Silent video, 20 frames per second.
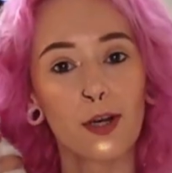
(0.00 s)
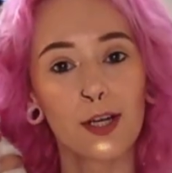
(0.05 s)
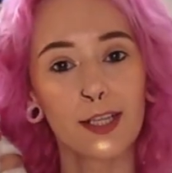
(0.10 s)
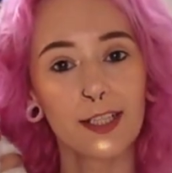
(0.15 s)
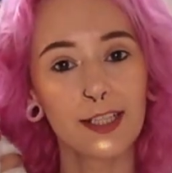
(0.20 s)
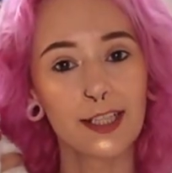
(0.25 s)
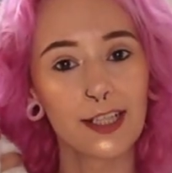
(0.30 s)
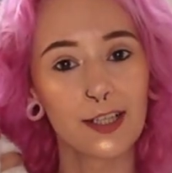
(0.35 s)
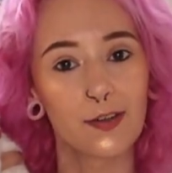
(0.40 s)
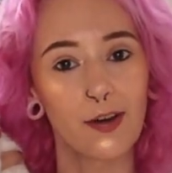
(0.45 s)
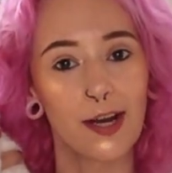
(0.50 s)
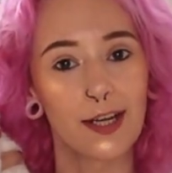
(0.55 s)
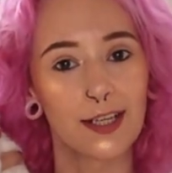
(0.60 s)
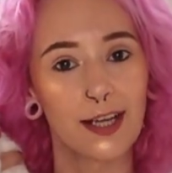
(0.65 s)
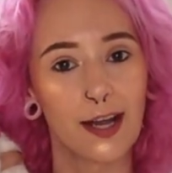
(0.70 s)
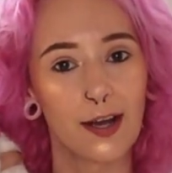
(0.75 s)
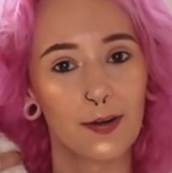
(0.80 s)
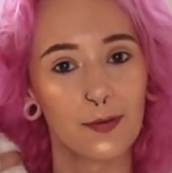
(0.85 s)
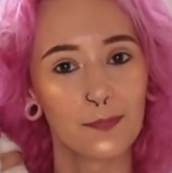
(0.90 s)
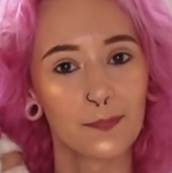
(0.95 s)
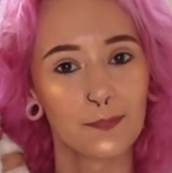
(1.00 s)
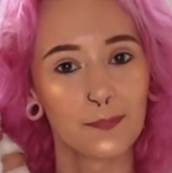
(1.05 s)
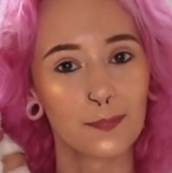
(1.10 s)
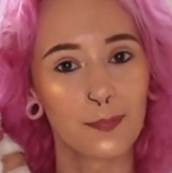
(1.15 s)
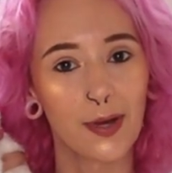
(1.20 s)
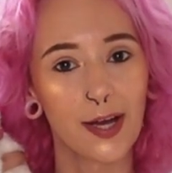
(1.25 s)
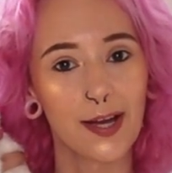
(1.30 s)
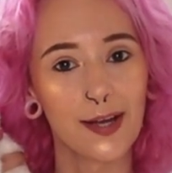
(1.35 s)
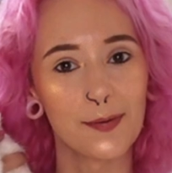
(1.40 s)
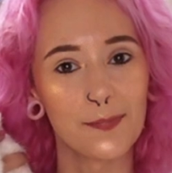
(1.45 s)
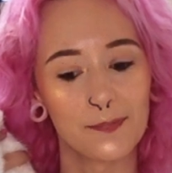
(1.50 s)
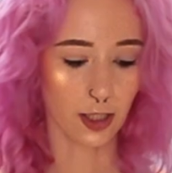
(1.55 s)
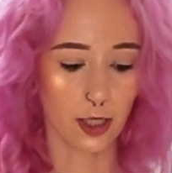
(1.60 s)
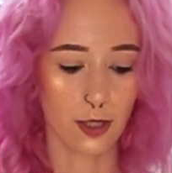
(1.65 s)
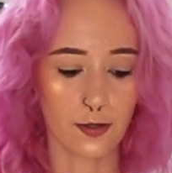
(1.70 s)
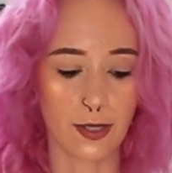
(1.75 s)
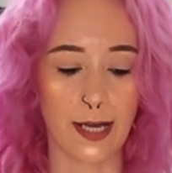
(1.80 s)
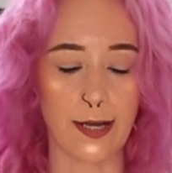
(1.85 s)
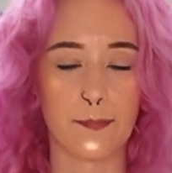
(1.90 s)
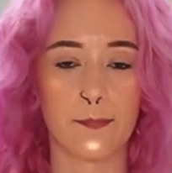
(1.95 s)
in here right now, but
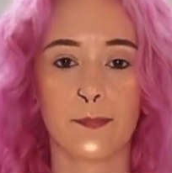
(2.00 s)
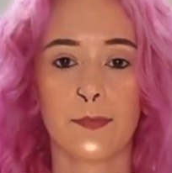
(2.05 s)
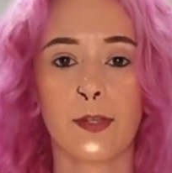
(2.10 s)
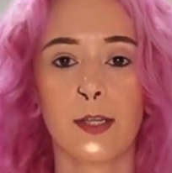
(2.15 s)
okay.